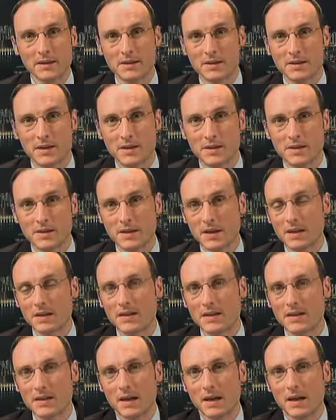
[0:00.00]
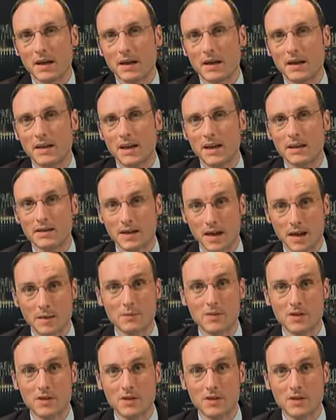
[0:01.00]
since since uh, that time,